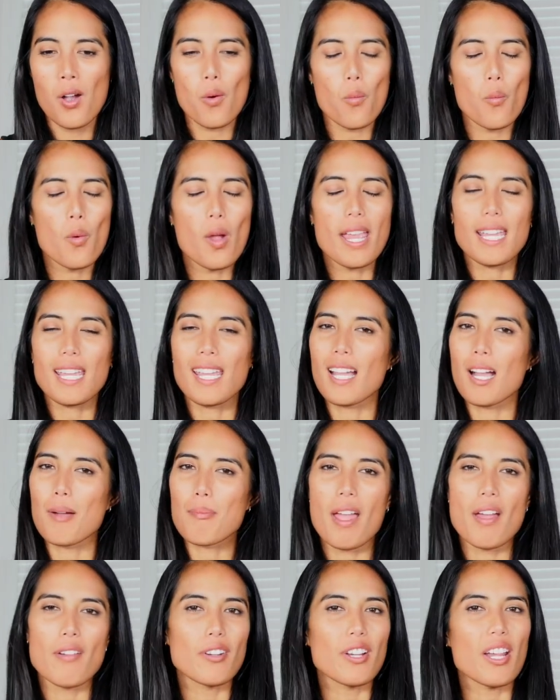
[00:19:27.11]
waking up
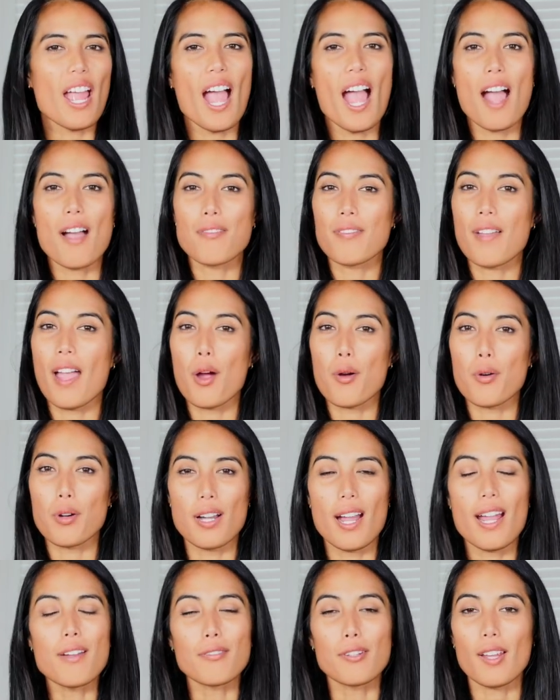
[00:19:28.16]
every half
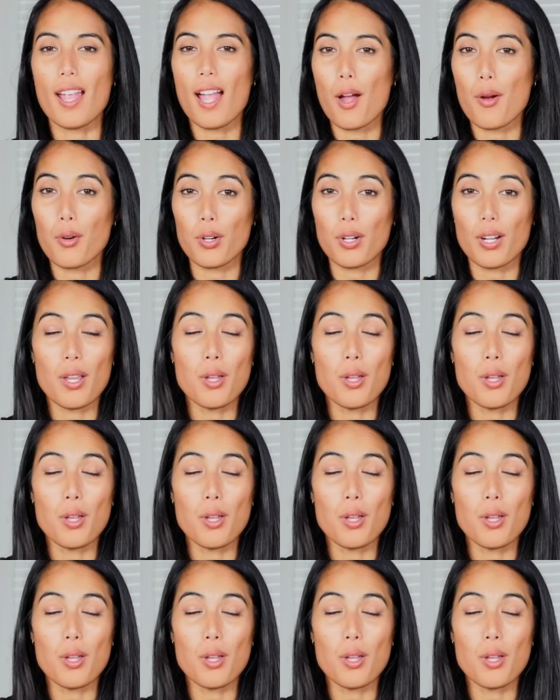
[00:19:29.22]
hour, every hour.